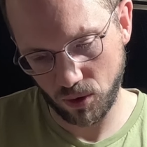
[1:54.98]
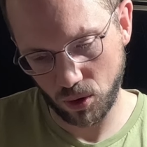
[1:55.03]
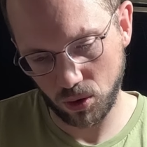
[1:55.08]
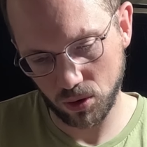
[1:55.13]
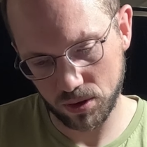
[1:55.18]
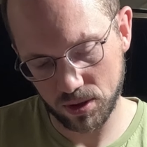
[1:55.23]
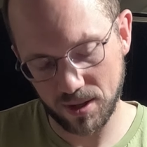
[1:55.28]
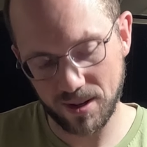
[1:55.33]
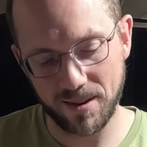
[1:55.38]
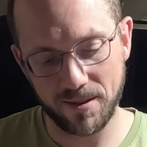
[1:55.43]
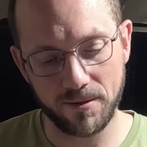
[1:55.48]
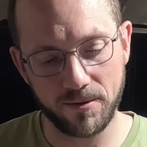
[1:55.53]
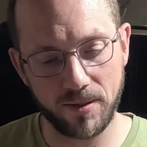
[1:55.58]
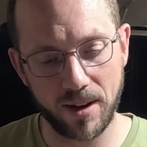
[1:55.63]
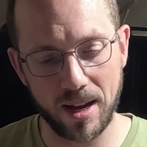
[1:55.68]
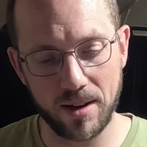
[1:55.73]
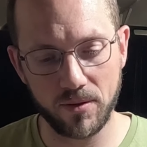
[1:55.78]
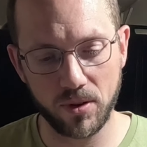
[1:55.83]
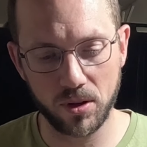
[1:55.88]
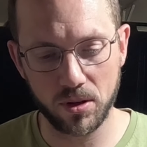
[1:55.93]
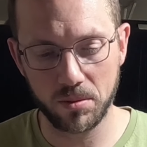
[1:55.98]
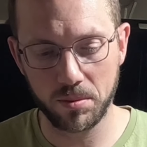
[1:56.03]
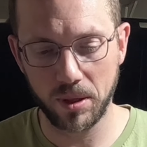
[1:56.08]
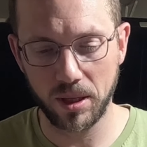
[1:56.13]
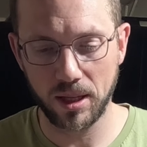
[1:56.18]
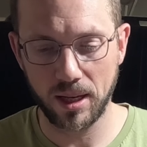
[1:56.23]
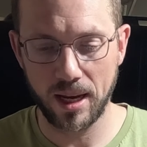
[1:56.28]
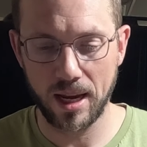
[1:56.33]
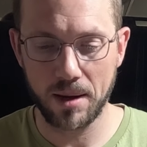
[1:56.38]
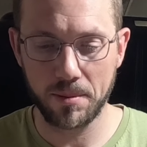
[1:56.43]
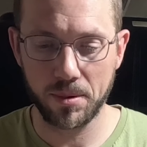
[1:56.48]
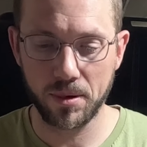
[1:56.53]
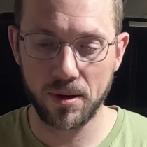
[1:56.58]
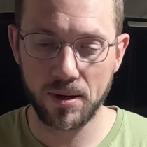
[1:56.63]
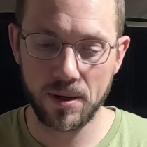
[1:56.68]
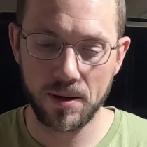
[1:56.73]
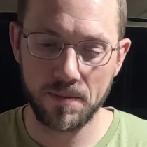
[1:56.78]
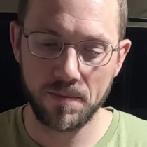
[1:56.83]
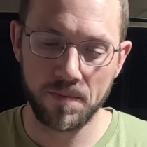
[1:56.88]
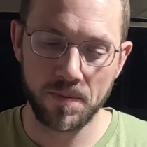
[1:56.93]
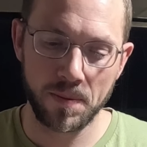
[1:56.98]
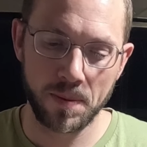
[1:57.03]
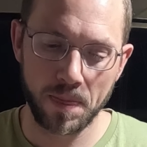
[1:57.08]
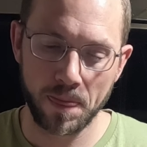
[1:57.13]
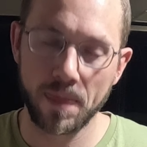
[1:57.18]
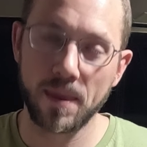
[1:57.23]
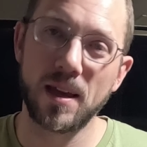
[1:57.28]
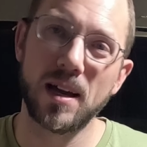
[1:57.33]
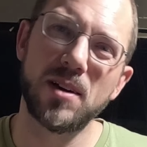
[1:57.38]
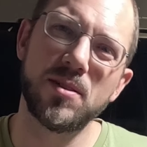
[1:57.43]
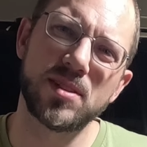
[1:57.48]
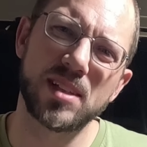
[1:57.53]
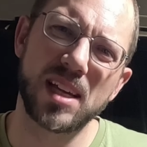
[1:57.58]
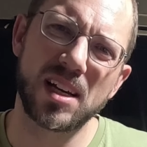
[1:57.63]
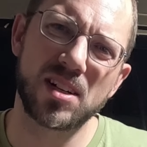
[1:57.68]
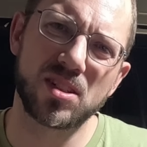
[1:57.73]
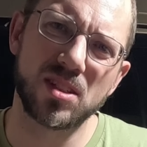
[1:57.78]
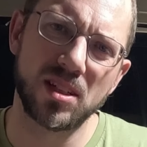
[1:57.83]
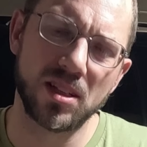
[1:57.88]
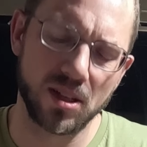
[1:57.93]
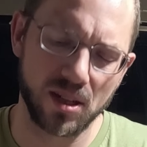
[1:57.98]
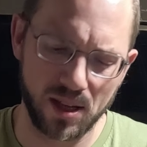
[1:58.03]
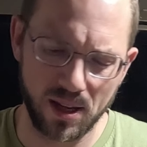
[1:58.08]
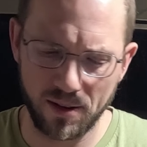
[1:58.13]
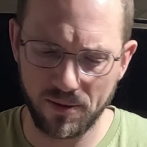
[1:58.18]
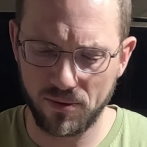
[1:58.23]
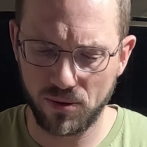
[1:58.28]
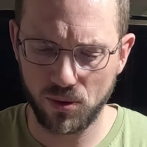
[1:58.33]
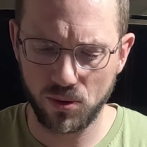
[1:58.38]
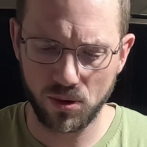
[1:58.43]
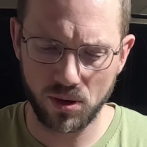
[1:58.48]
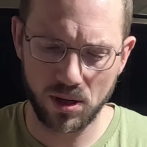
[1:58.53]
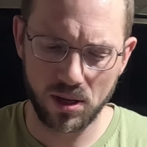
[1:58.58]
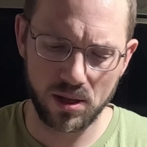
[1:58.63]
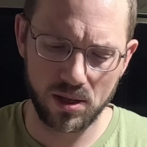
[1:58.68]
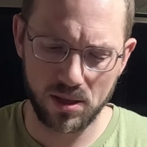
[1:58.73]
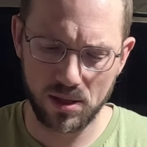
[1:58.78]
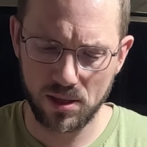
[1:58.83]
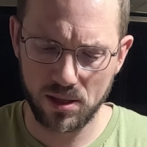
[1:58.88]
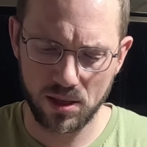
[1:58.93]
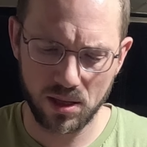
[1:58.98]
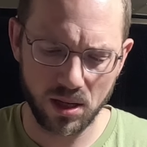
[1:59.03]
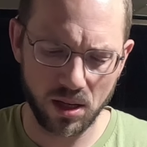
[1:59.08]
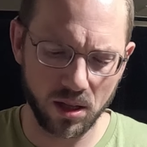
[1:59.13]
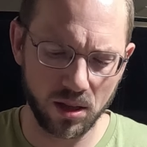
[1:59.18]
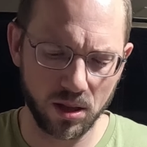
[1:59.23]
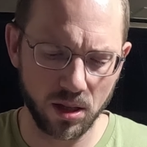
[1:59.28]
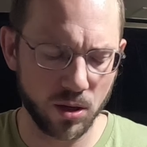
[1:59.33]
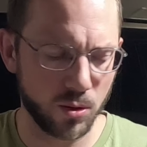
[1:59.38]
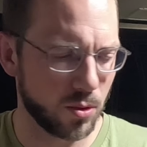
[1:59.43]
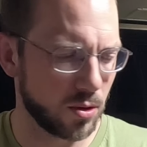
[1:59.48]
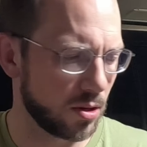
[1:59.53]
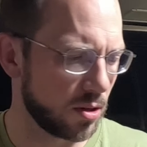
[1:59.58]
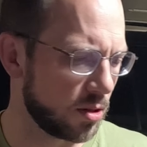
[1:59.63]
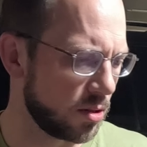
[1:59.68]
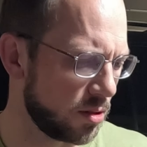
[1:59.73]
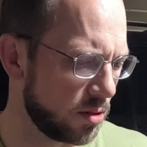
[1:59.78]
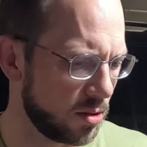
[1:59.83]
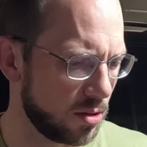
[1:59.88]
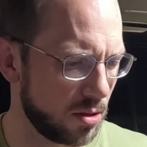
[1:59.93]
volt, 500 milliamp. I was actually looking for a lower